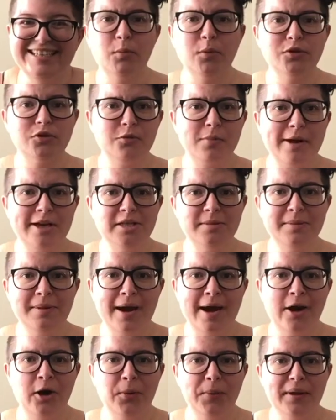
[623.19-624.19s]
Which reminds
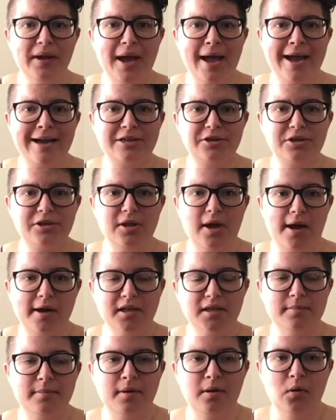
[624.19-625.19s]
me, I don't think I actually
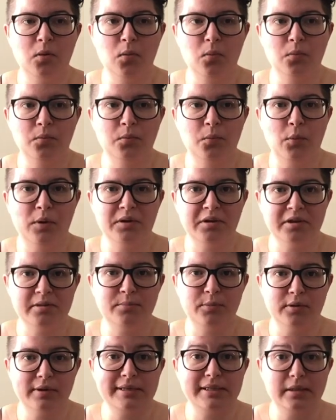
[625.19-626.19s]
talked about what
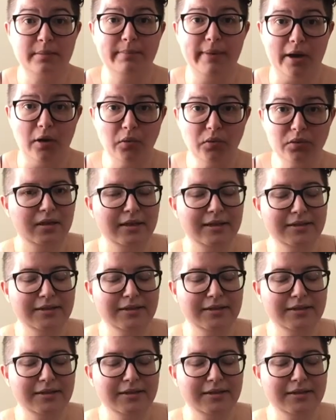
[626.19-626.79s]
this book is about.